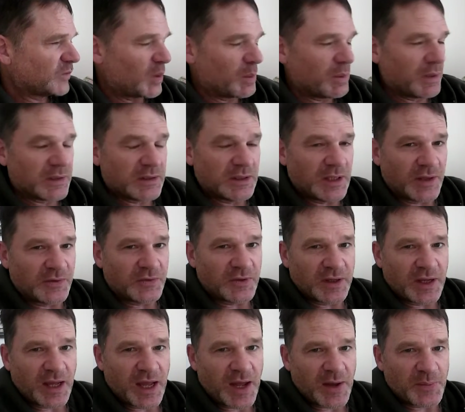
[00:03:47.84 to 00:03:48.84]
But
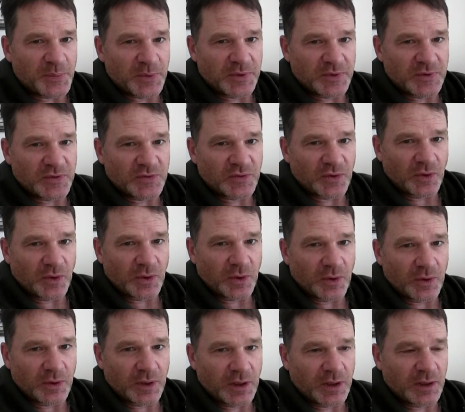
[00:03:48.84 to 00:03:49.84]
nothing happened.
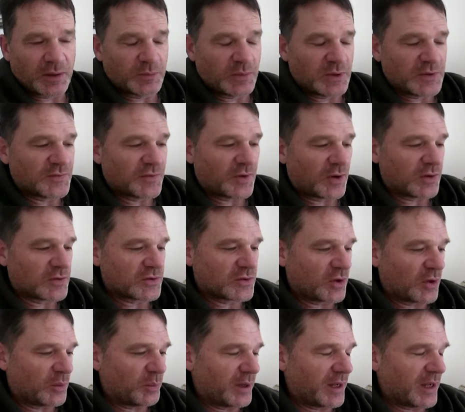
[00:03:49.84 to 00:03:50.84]
So, um, as far as
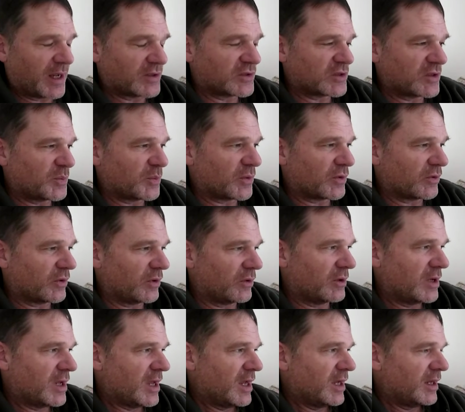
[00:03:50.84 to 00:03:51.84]
Kobayashi Maru,